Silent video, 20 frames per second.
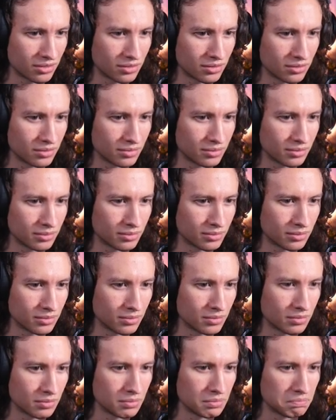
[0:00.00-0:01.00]

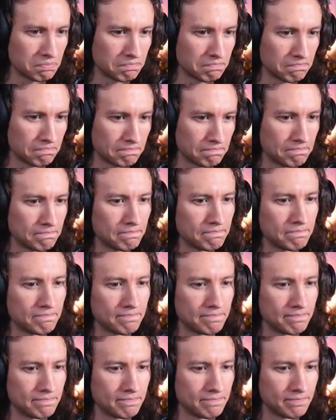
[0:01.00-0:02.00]

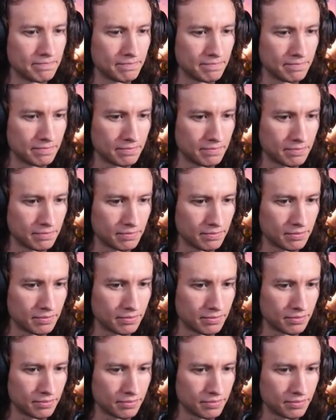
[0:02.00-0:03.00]

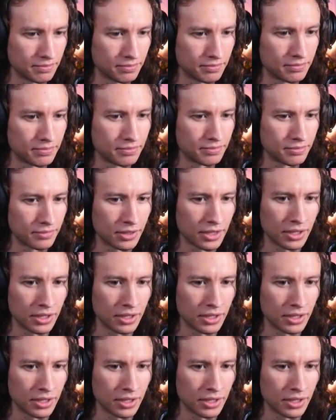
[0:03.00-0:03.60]
Nothing is said.